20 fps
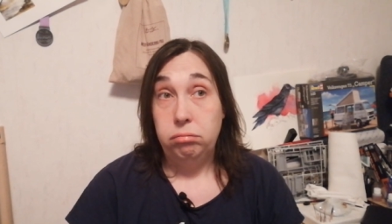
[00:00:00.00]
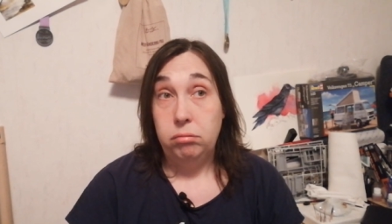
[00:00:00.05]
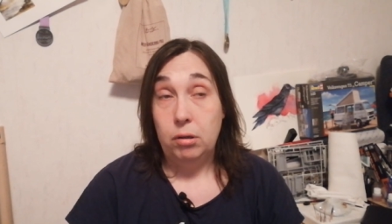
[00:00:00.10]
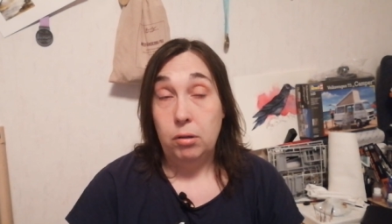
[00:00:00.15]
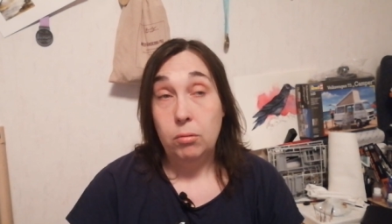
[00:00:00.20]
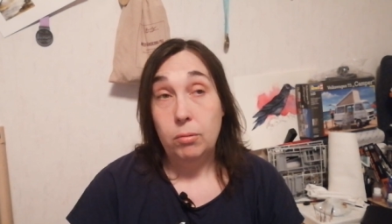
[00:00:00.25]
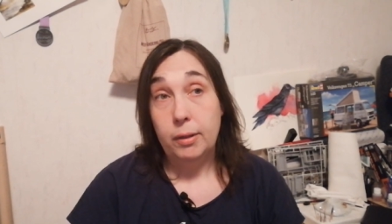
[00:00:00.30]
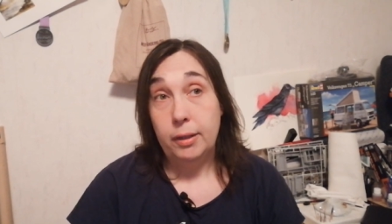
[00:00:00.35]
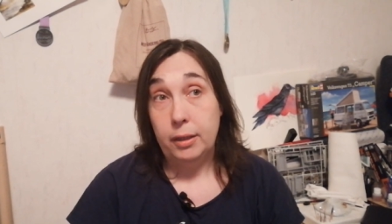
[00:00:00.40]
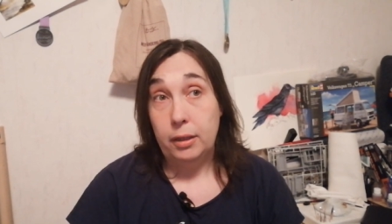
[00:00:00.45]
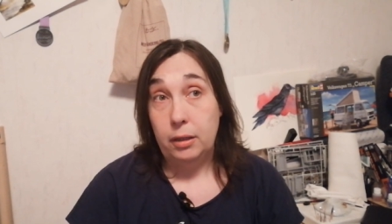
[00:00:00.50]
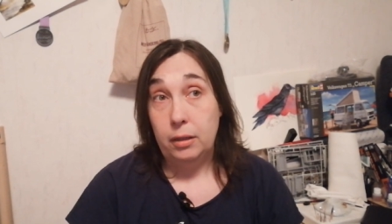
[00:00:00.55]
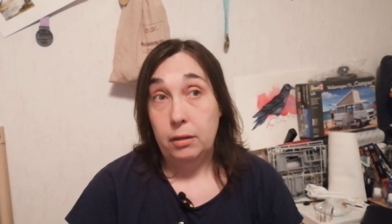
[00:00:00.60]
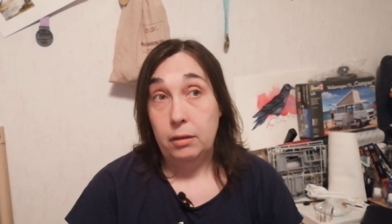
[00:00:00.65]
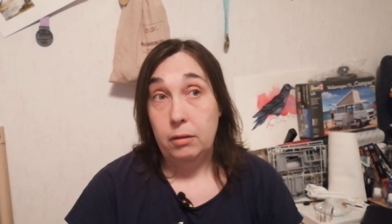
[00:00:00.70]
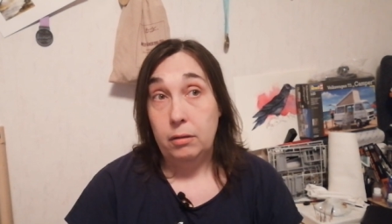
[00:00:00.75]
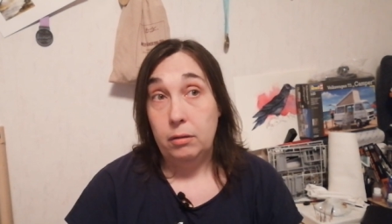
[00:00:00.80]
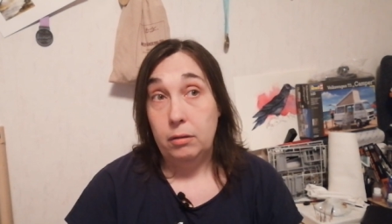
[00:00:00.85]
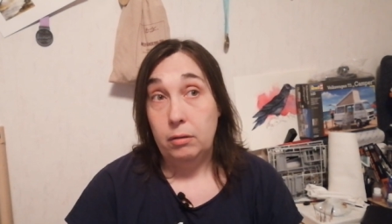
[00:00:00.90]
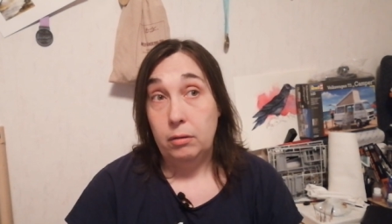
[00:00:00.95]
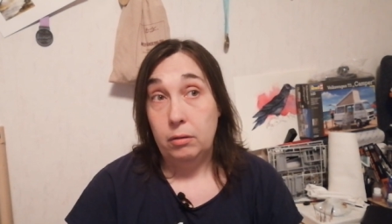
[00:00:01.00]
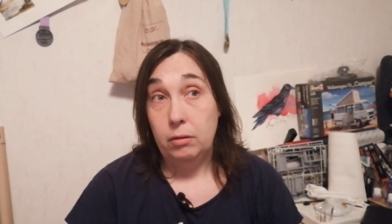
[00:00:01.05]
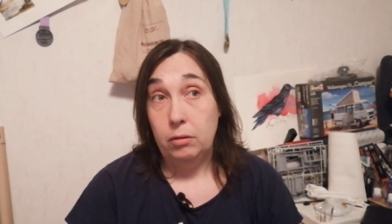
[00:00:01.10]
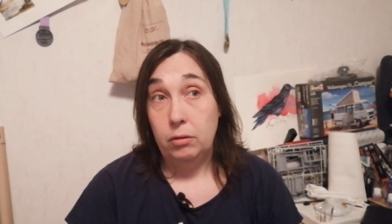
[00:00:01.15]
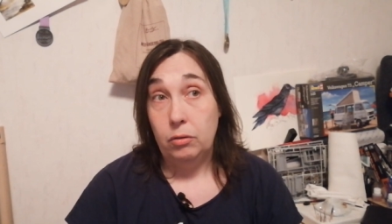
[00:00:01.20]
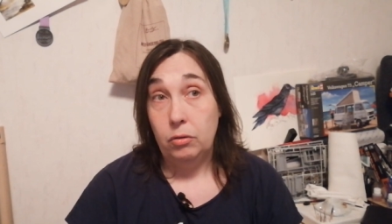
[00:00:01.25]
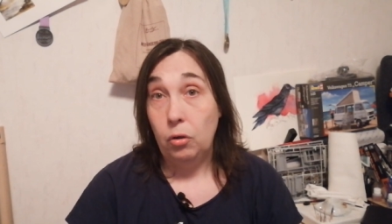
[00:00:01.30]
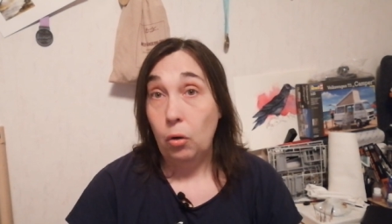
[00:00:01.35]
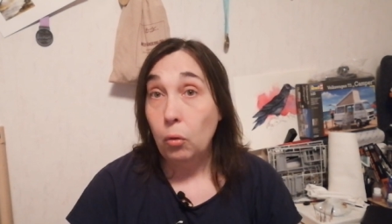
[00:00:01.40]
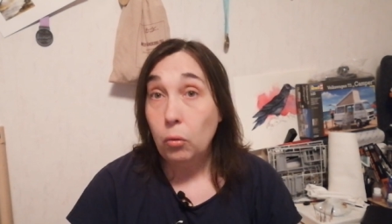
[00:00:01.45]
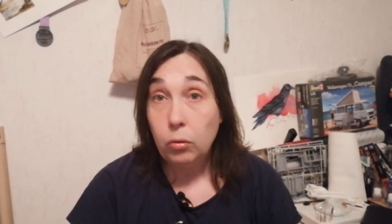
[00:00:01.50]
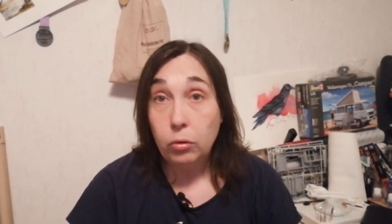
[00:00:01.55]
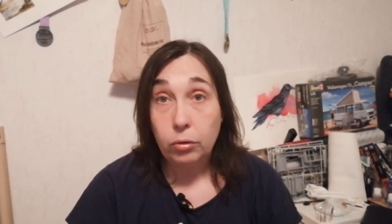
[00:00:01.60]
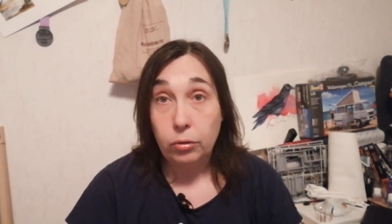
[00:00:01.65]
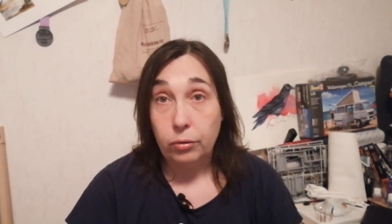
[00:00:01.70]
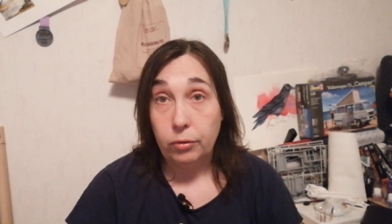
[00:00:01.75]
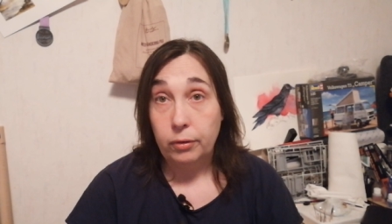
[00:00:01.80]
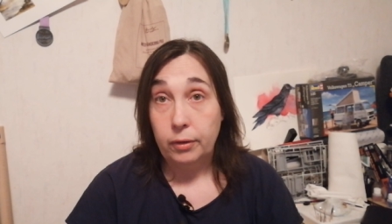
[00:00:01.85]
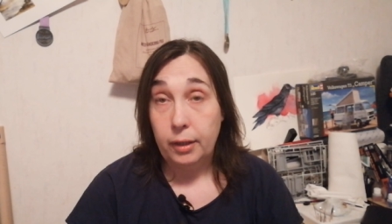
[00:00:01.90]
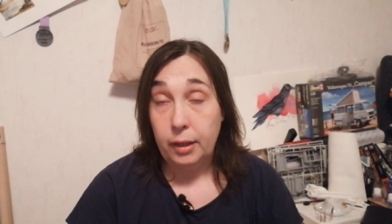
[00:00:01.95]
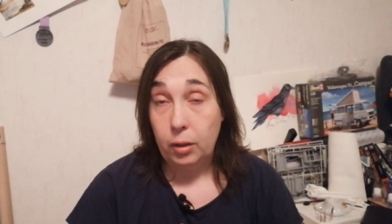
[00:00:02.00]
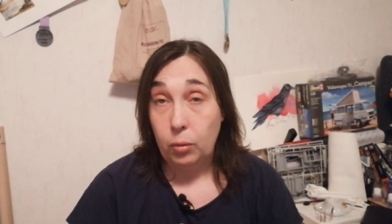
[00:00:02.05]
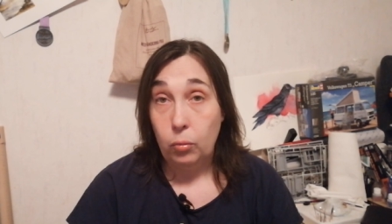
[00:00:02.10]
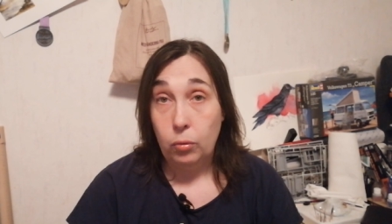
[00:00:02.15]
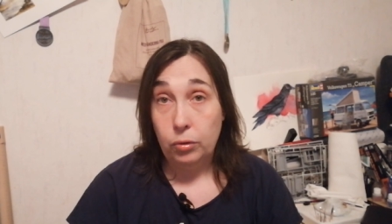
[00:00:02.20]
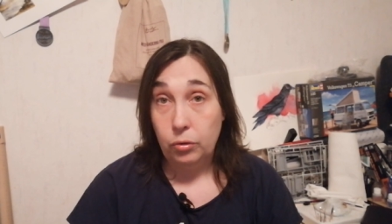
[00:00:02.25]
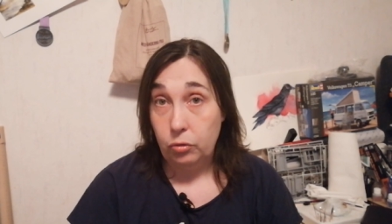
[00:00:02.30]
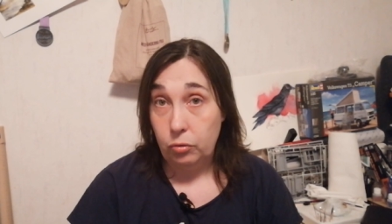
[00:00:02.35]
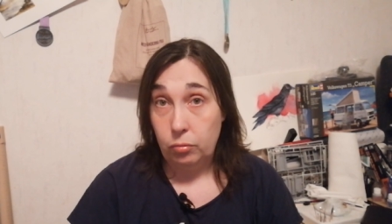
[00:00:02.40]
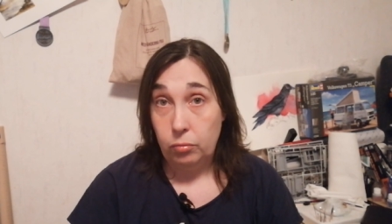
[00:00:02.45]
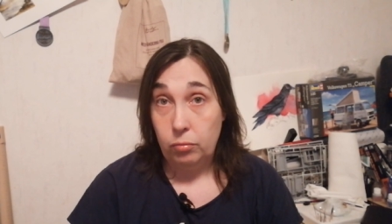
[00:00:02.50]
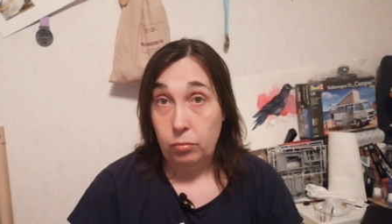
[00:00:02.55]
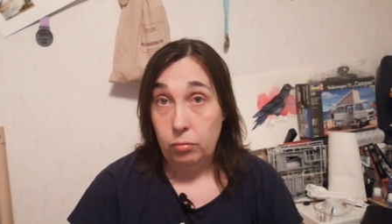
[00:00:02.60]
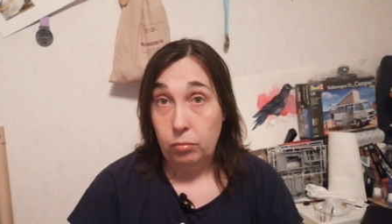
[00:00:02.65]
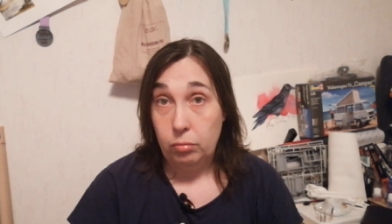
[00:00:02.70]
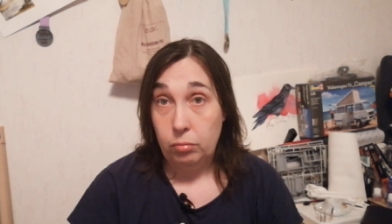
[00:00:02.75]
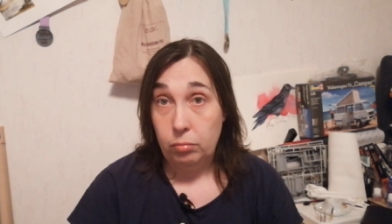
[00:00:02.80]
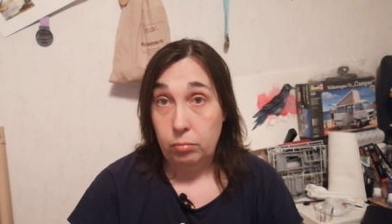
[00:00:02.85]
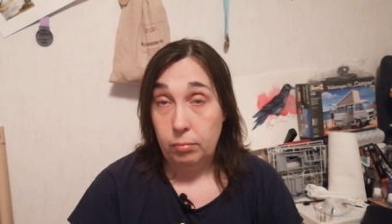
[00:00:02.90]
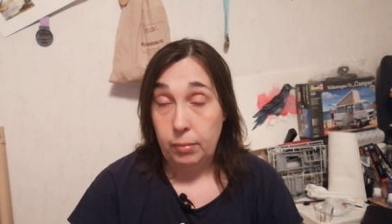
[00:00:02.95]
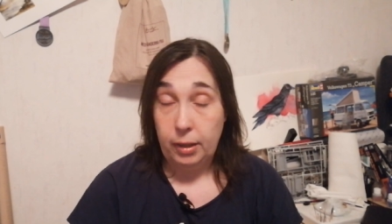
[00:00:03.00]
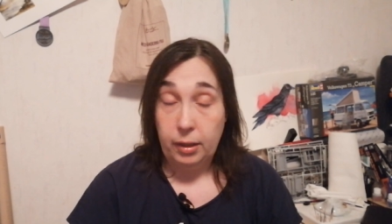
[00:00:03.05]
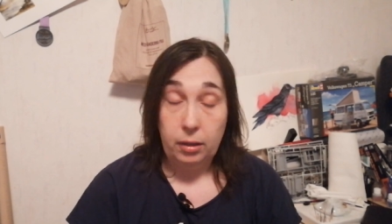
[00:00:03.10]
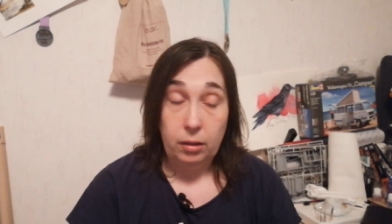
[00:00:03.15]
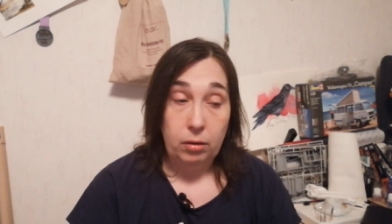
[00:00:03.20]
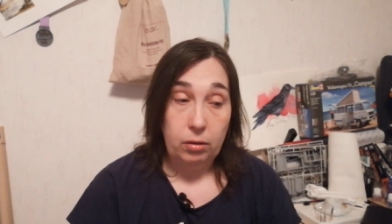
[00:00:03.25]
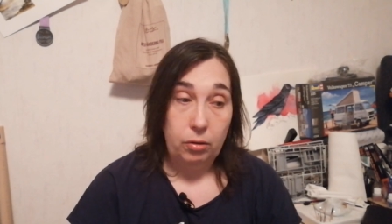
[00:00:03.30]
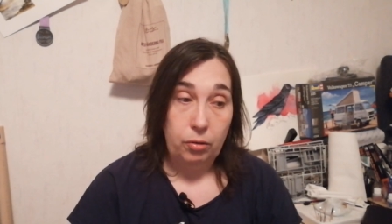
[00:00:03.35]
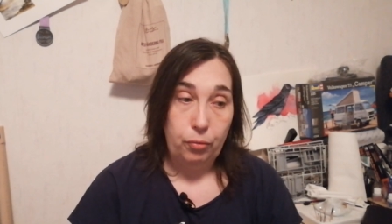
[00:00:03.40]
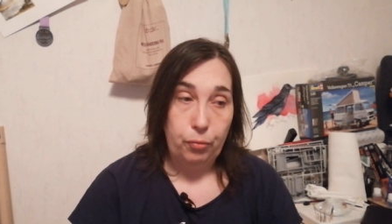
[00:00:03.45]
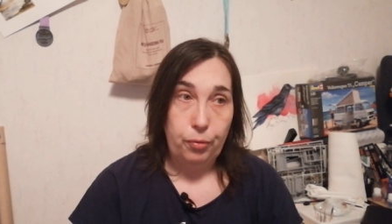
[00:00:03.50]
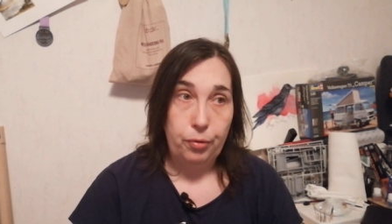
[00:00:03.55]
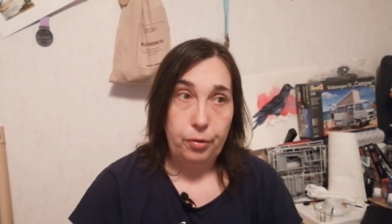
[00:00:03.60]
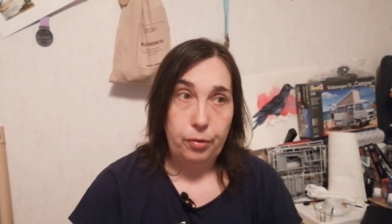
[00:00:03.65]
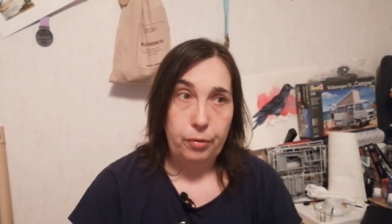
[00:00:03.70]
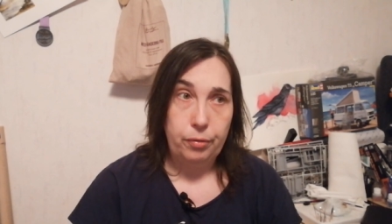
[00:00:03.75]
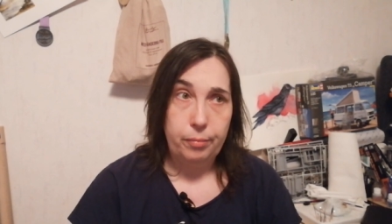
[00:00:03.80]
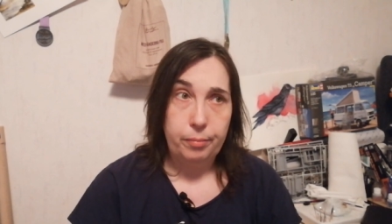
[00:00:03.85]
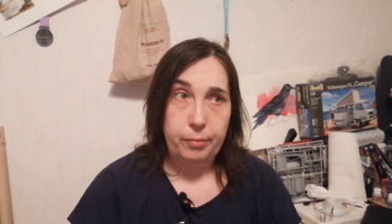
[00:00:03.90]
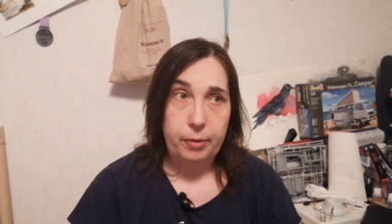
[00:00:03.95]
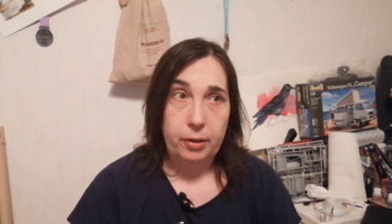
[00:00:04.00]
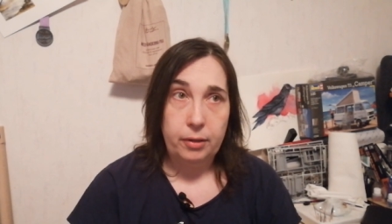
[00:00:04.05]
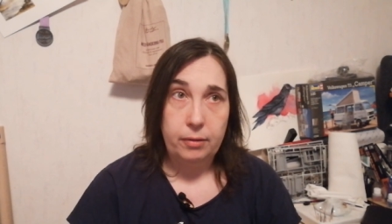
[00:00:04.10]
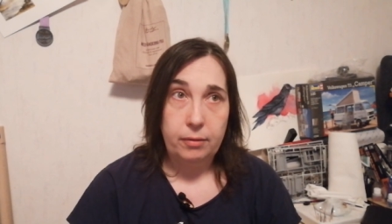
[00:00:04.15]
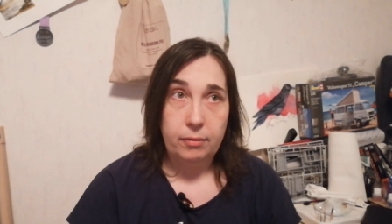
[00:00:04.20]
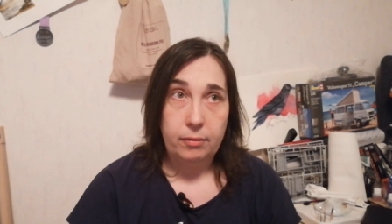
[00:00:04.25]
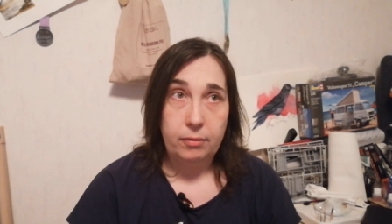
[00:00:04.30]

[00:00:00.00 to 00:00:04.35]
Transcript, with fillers: already told her that I want to make an order, but